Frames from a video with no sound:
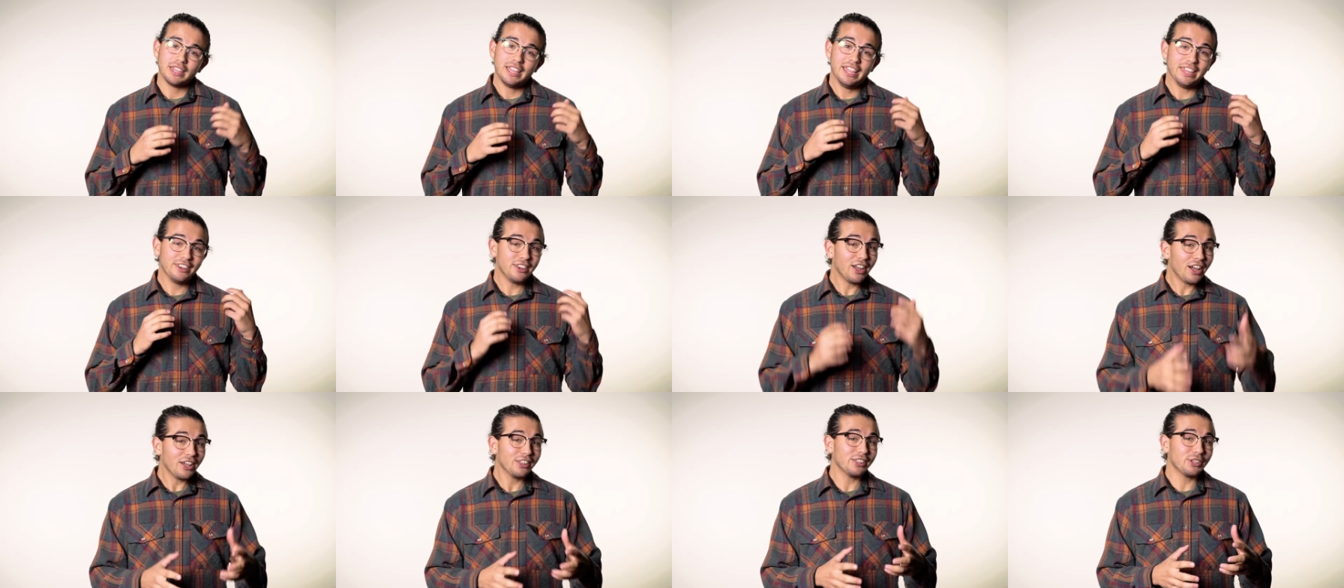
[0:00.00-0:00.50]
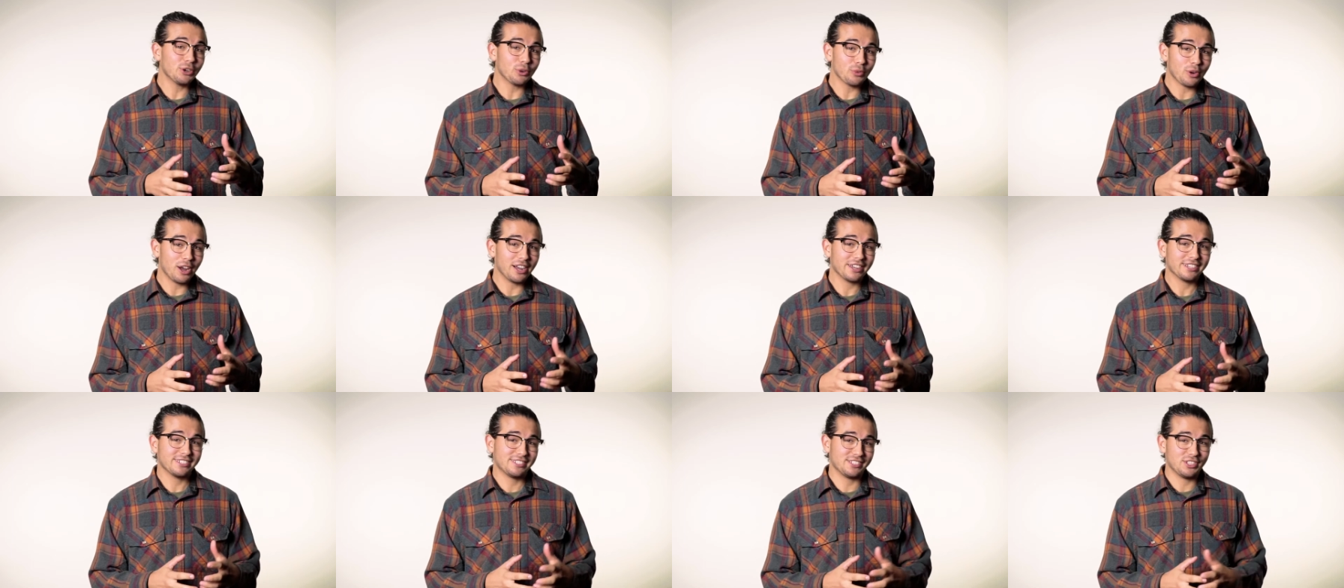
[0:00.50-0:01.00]
And not little
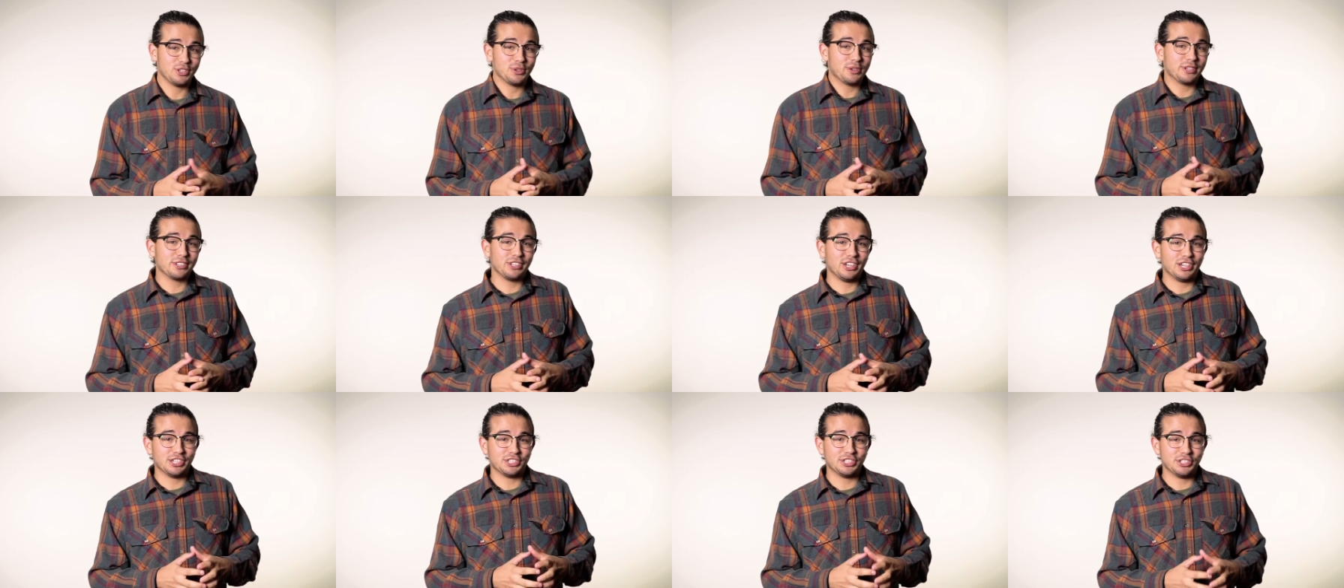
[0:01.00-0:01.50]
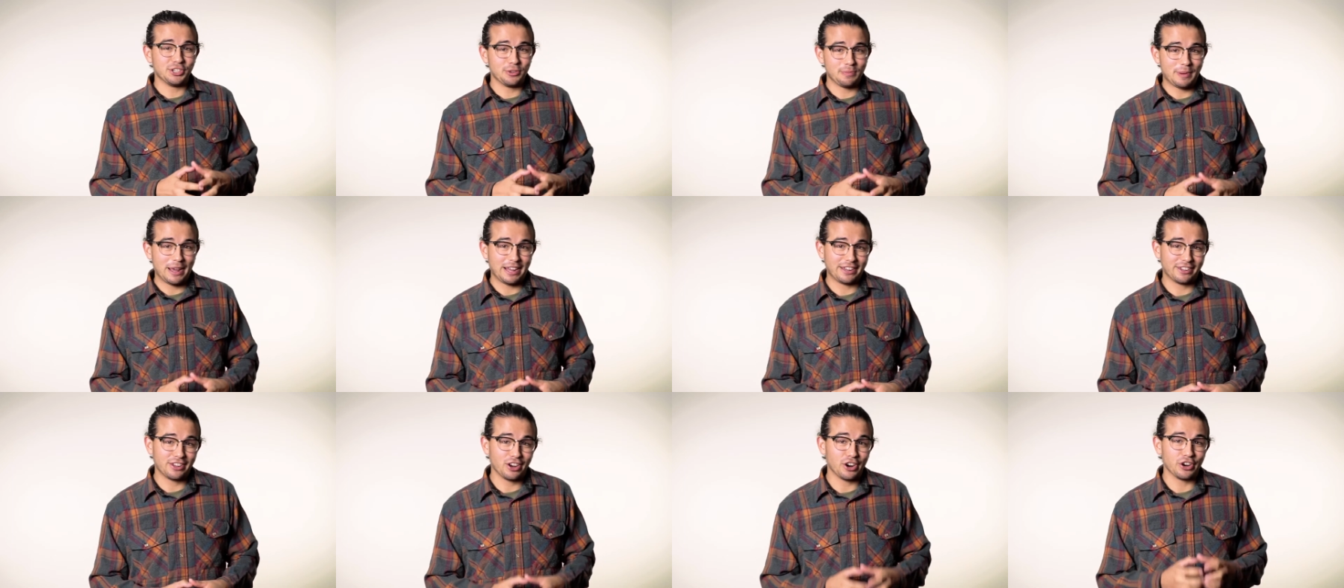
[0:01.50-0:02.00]
rockets that you can launch in your
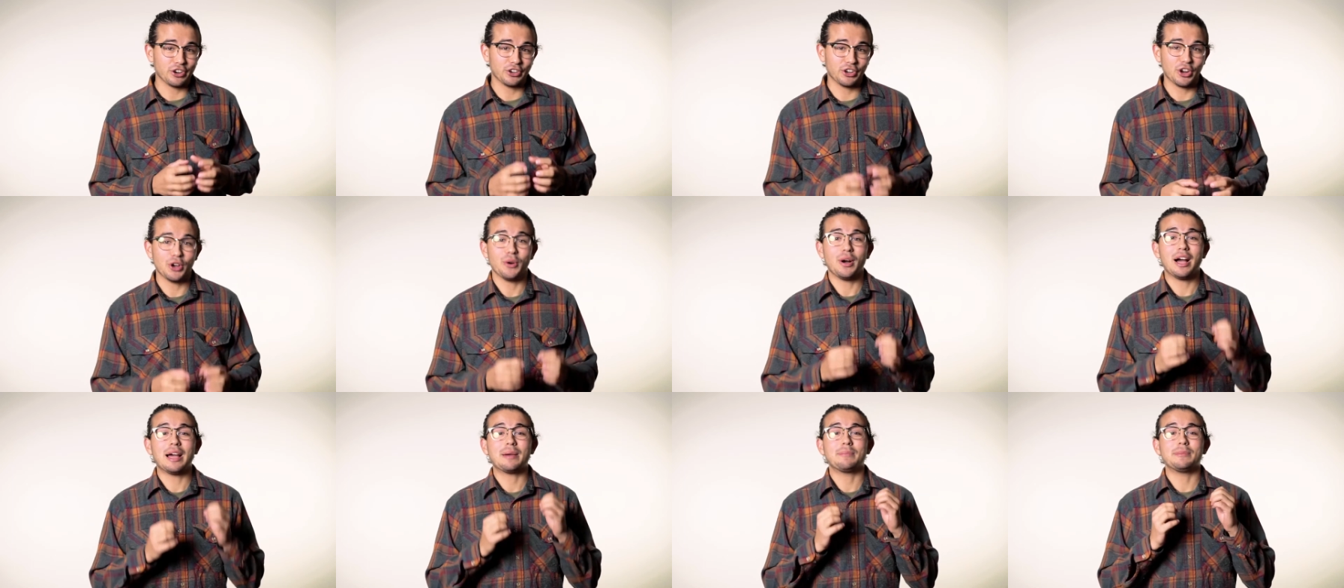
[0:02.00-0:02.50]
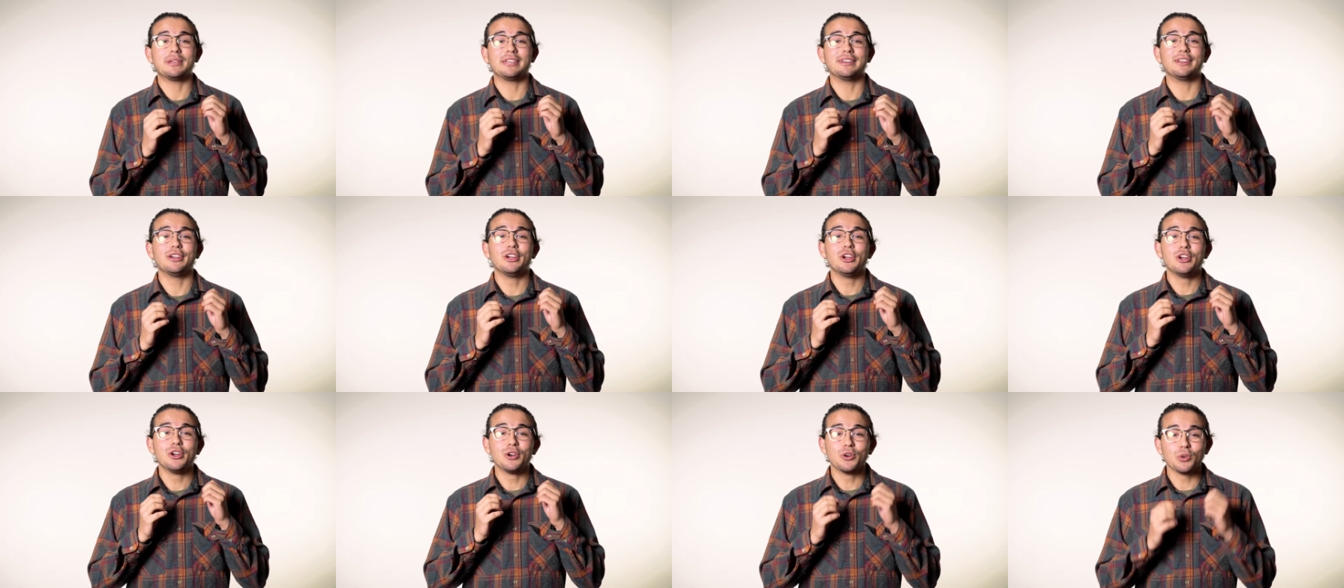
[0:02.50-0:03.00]
backyard. No, I
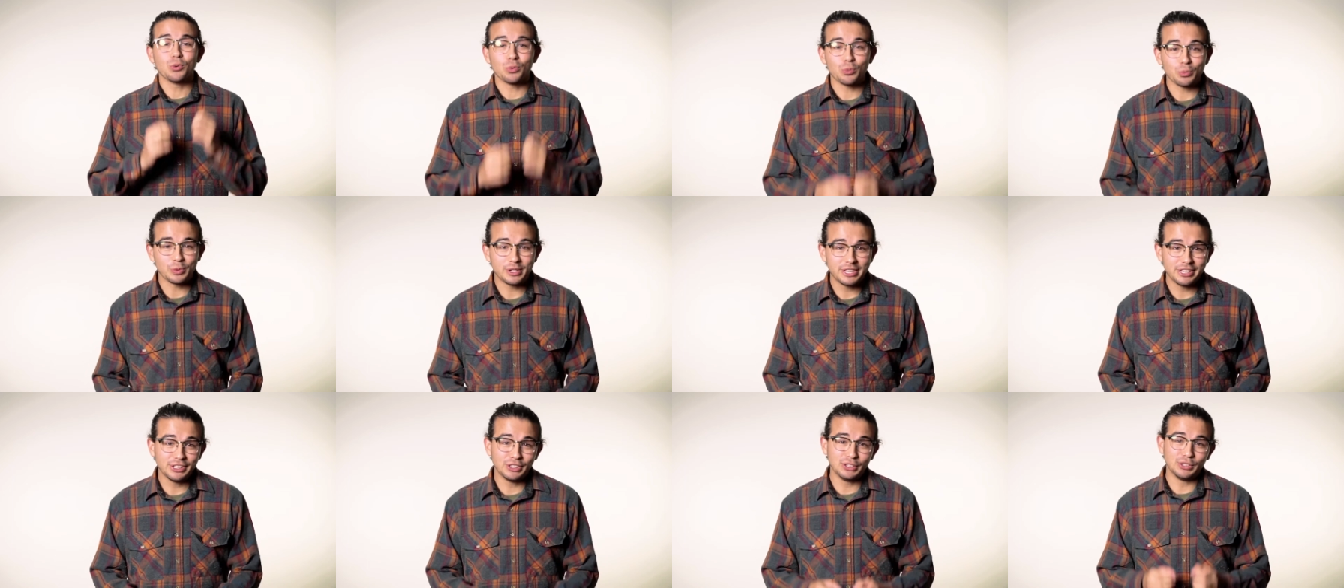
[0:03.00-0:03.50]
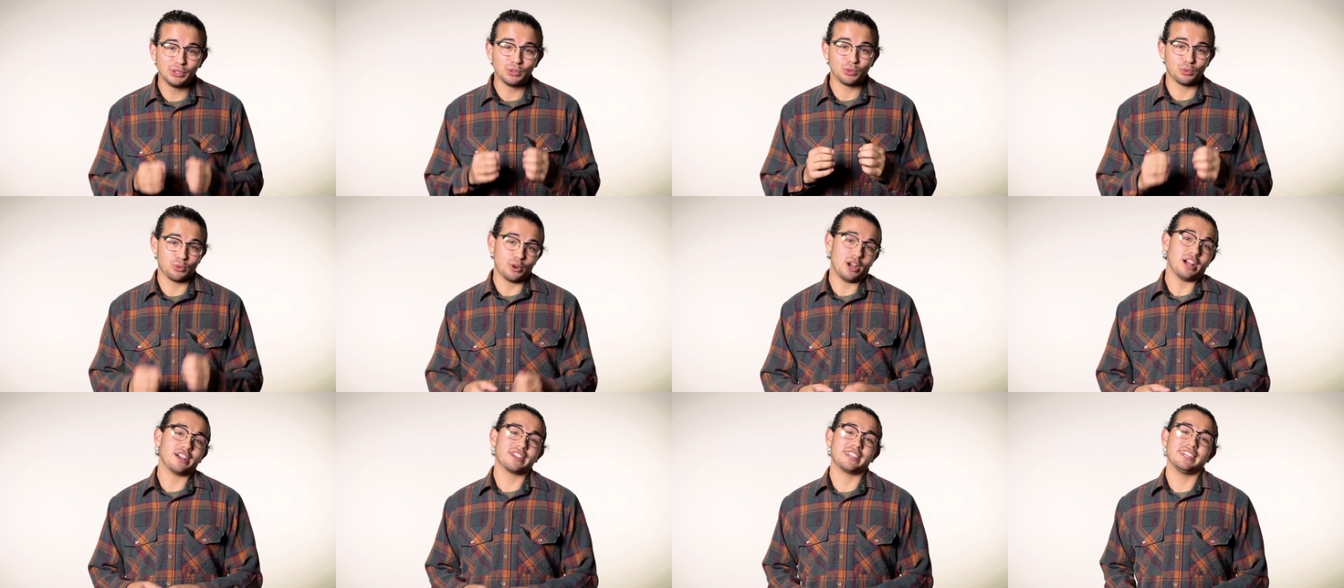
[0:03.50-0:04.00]
mean real
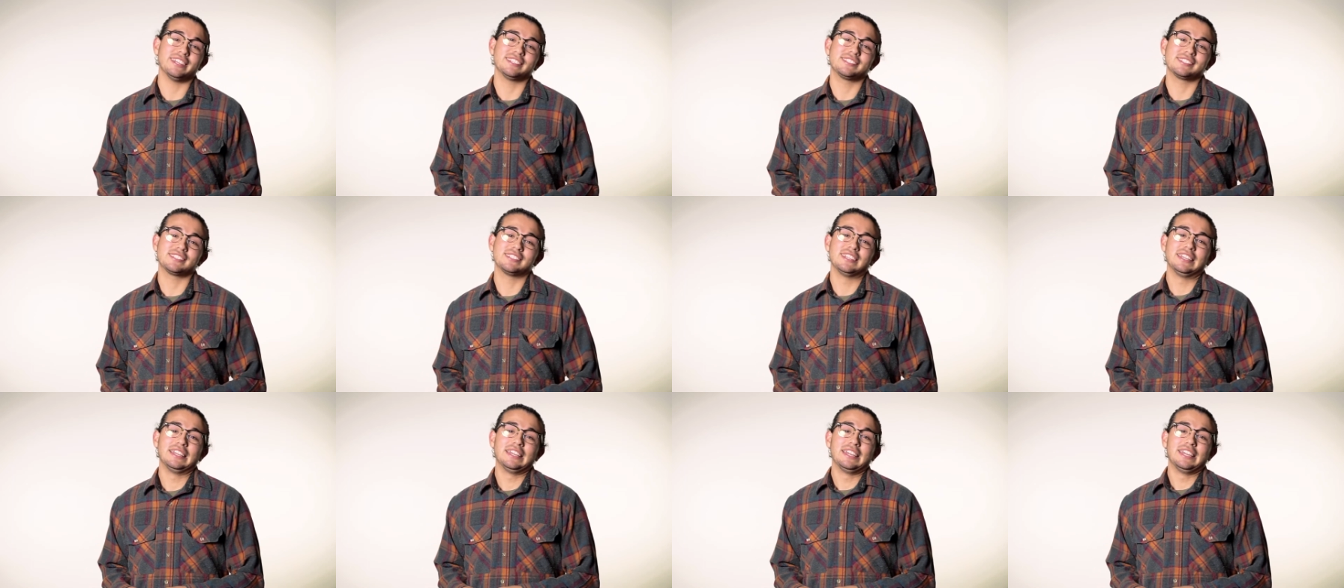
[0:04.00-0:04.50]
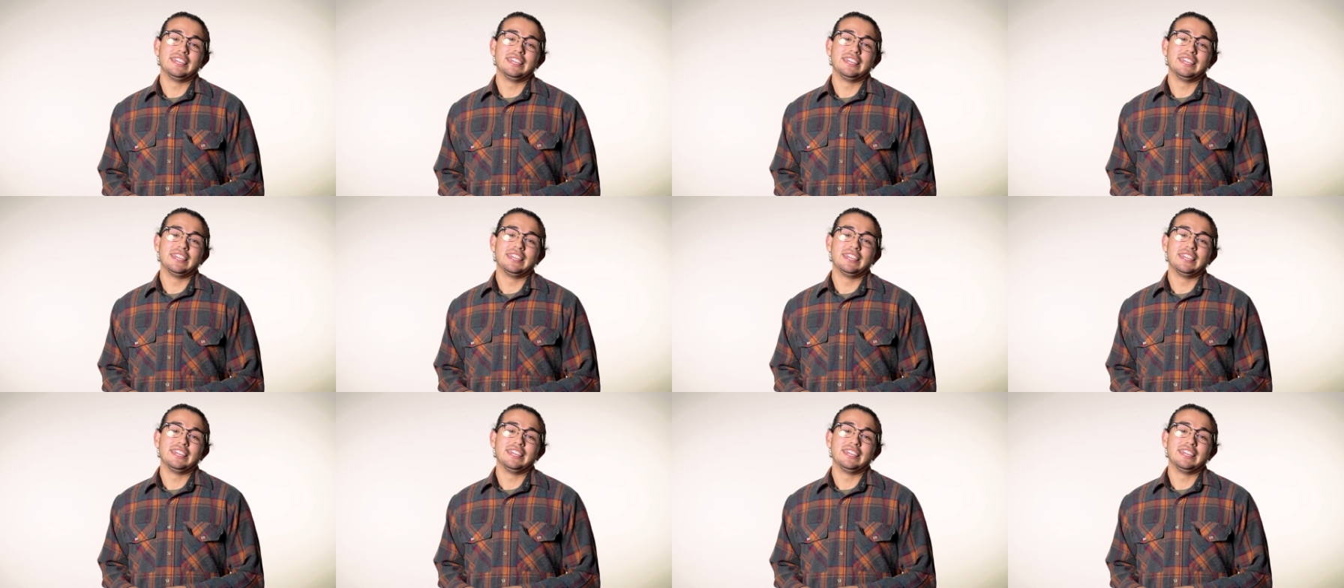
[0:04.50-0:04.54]
rockets.